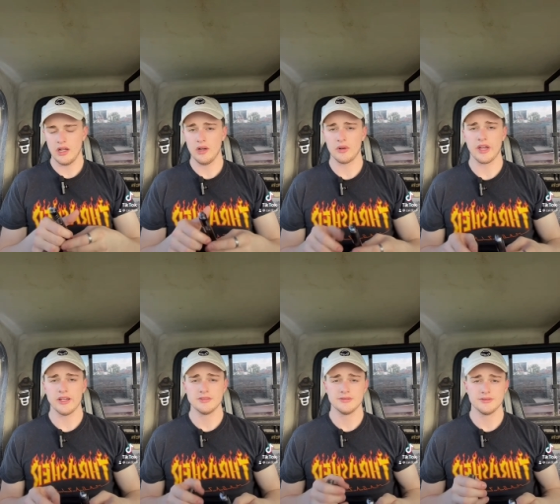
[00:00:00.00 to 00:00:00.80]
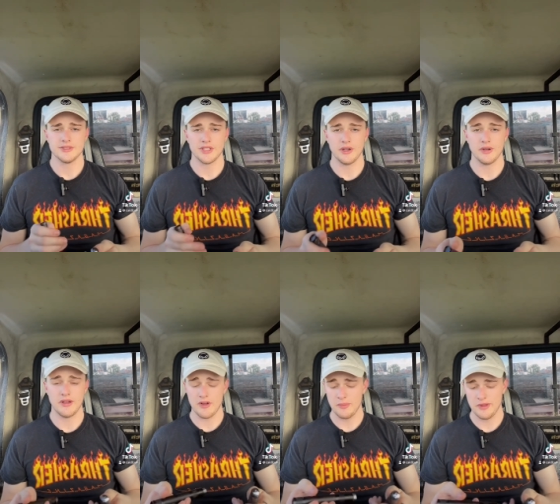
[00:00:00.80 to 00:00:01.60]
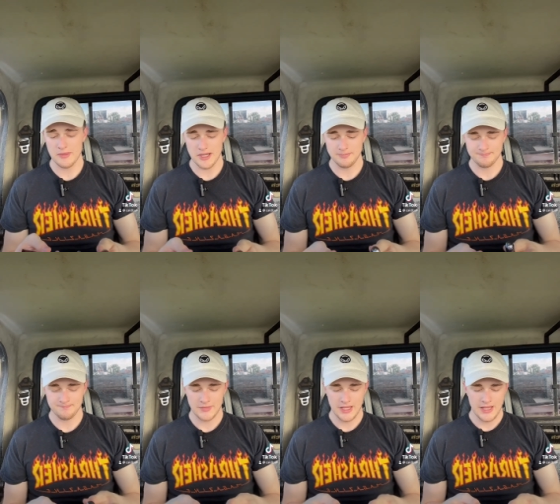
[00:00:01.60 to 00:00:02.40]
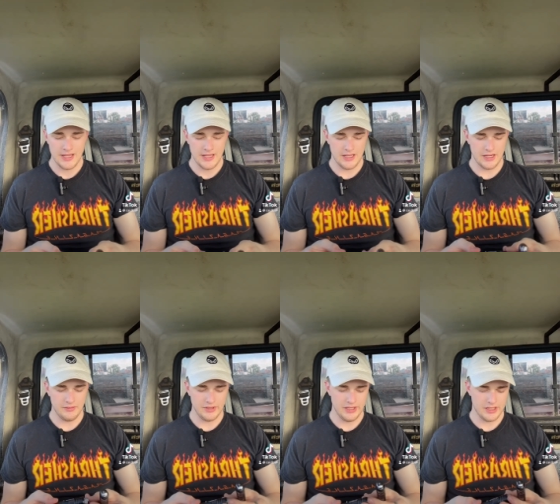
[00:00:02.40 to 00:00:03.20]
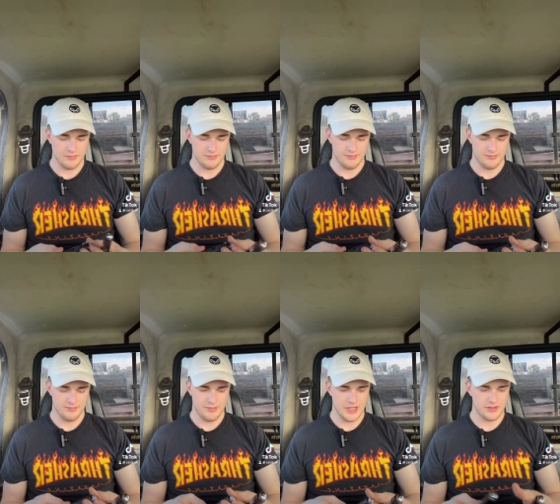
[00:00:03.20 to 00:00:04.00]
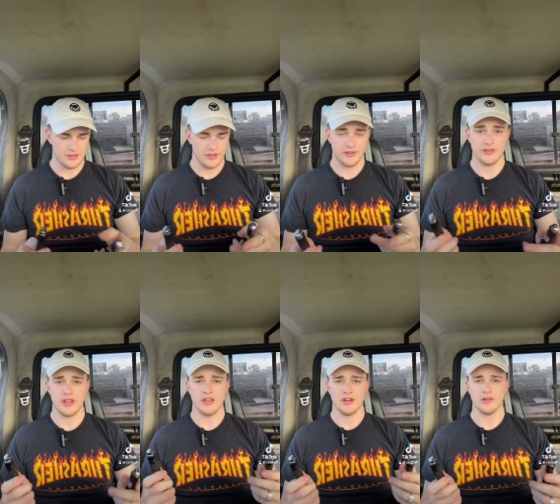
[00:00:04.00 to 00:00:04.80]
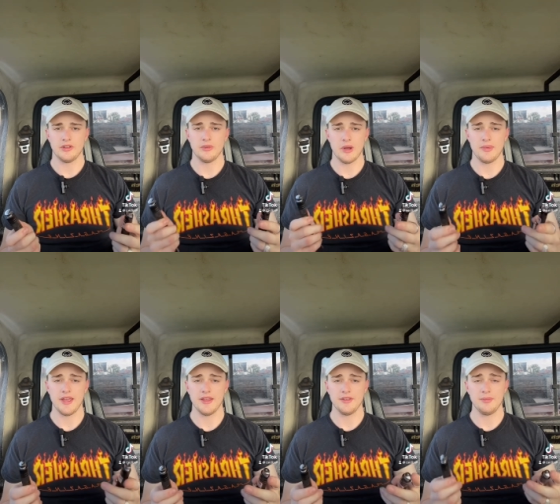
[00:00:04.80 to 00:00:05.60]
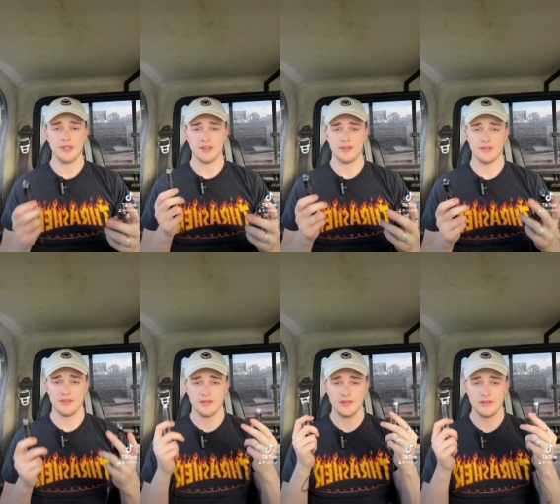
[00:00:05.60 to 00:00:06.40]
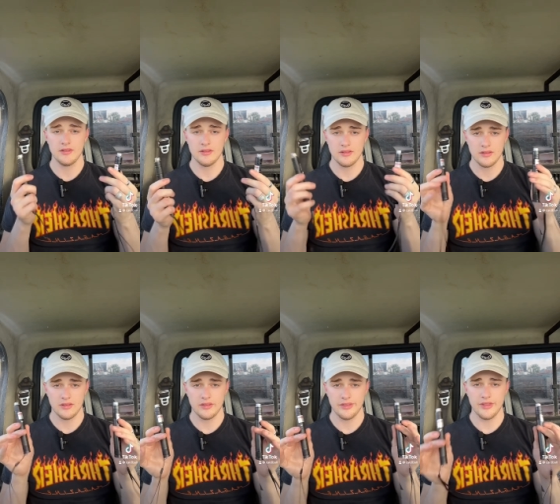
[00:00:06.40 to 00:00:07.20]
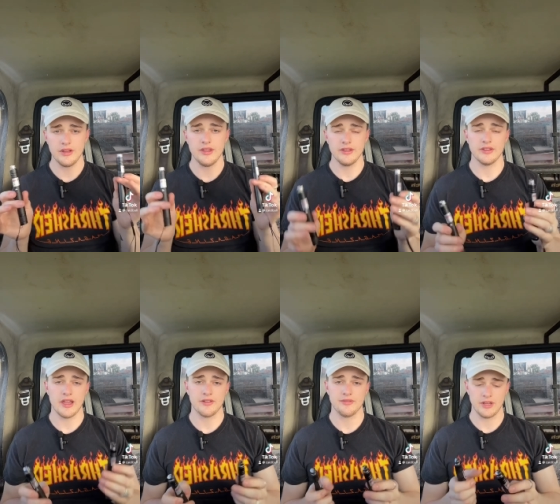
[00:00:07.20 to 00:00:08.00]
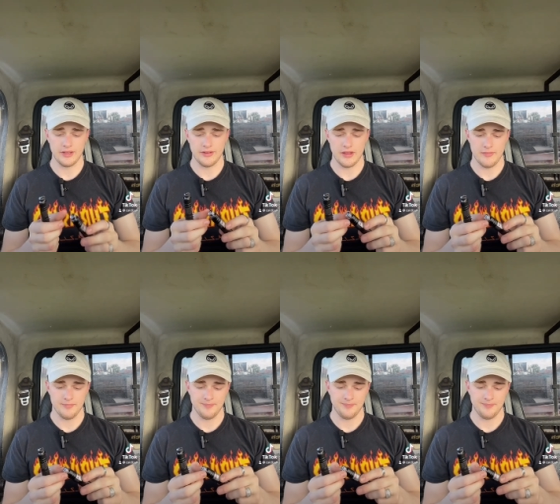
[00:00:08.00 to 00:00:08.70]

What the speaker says: Okay, so I've opened them up, and I really gotta make sure I don't swap hands because they're the exact freaking same.